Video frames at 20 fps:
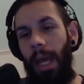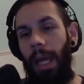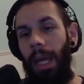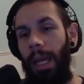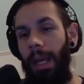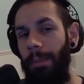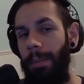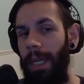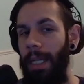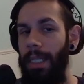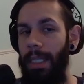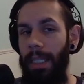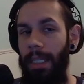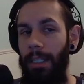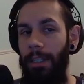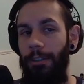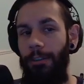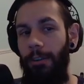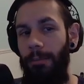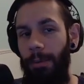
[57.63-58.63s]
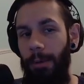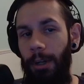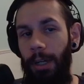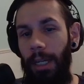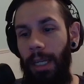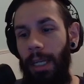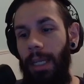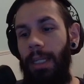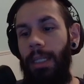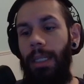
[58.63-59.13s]
It makes it super
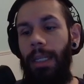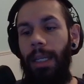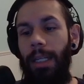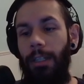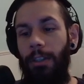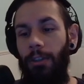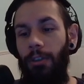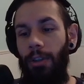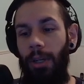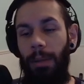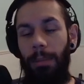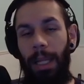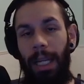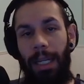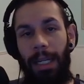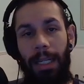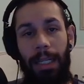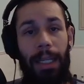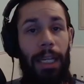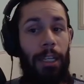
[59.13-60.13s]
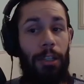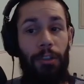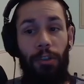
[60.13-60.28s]
easy and streamlined in case